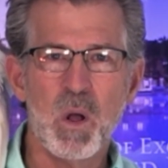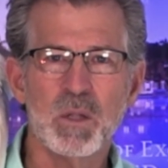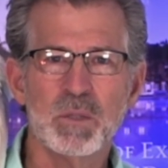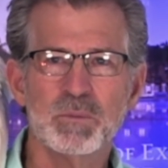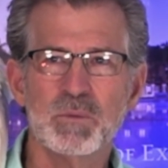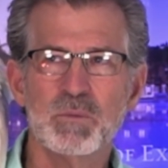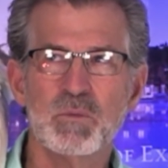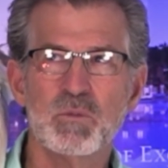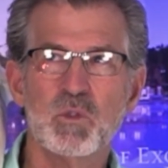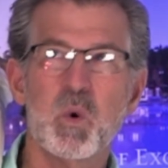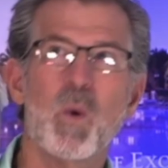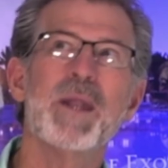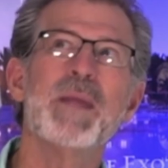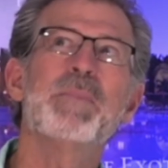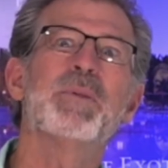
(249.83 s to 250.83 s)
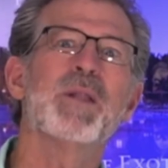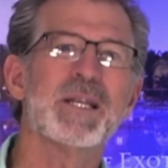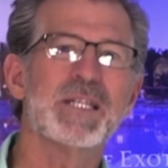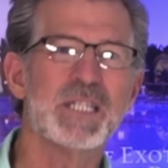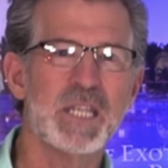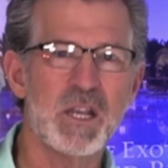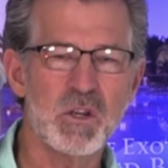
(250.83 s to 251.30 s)
Well, 20
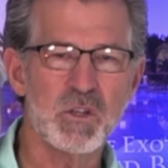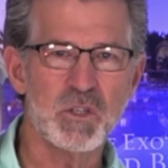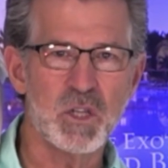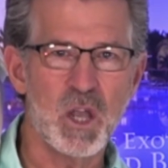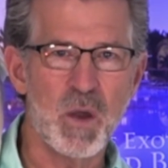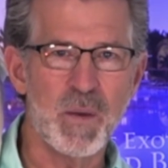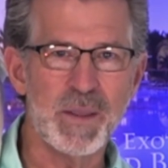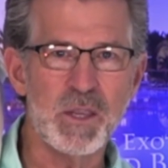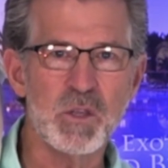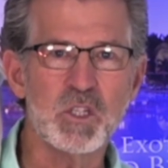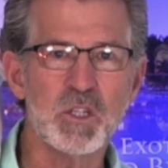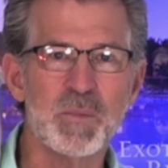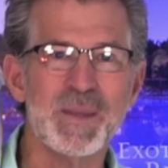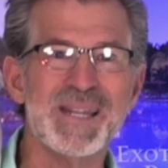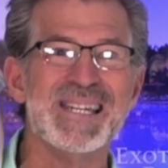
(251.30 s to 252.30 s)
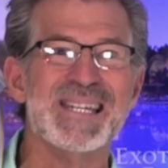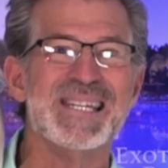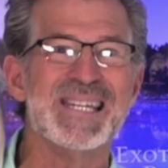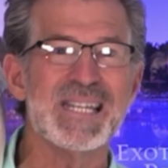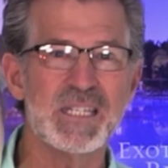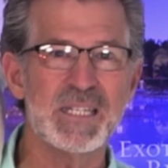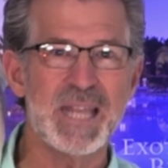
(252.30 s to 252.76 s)
plus years ago, it used to be
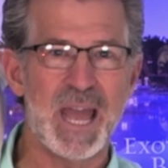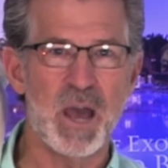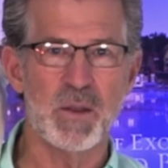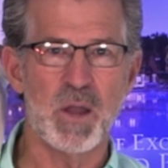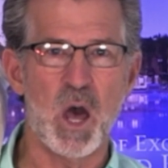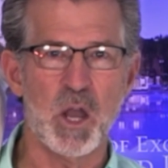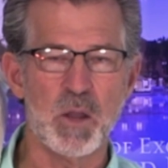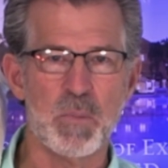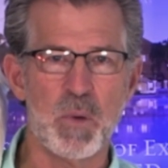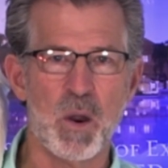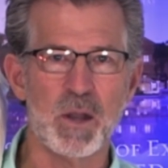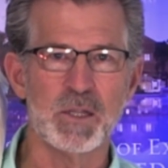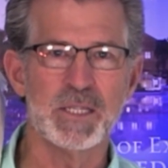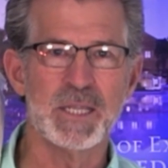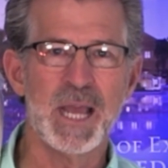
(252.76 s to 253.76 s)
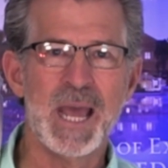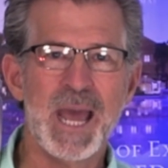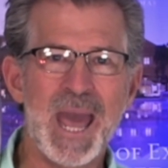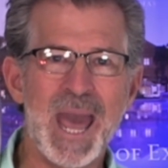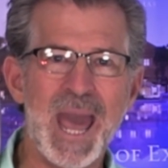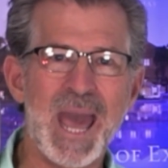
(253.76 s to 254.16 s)
Discount Auto Parts.